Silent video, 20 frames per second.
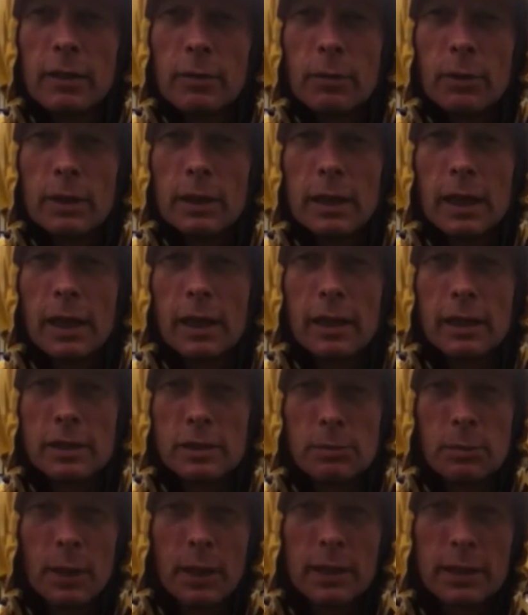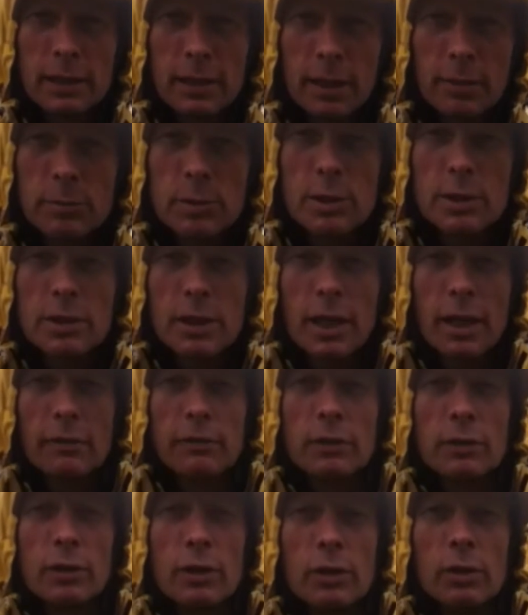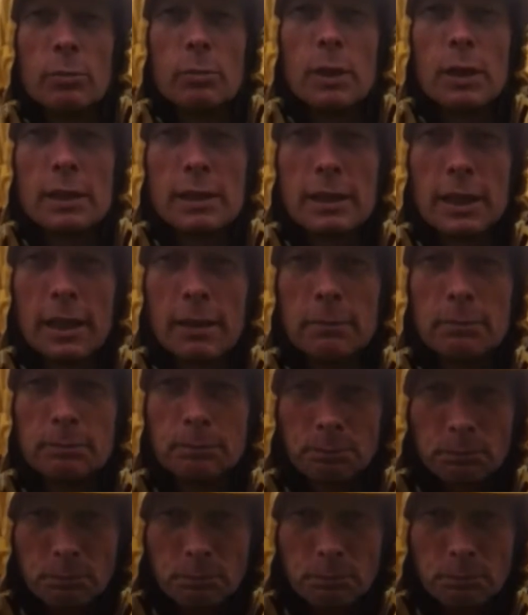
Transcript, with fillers: when the uh, inspector comes this afternoon. But um,